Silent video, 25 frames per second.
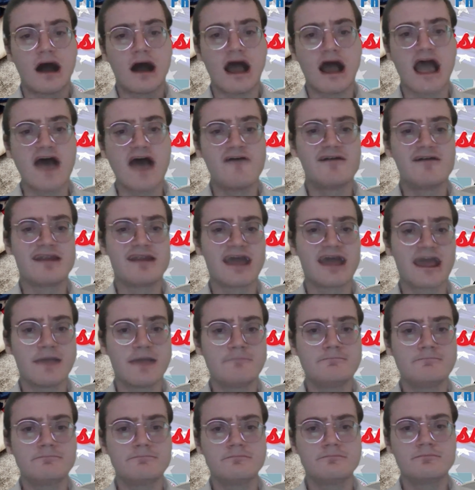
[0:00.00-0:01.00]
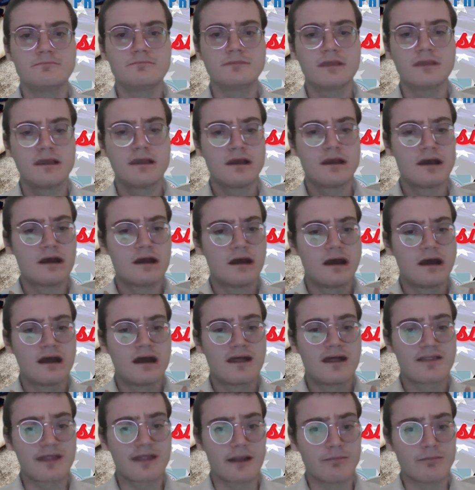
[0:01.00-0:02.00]
I have a name
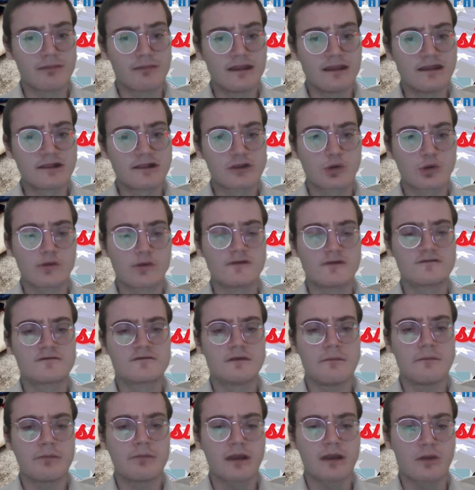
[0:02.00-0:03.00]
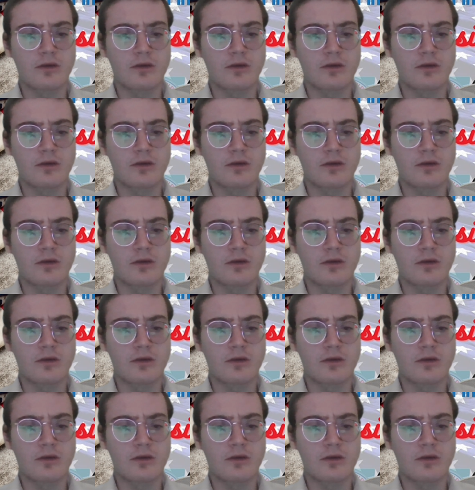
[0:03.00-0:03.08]
that I'm leaning towards.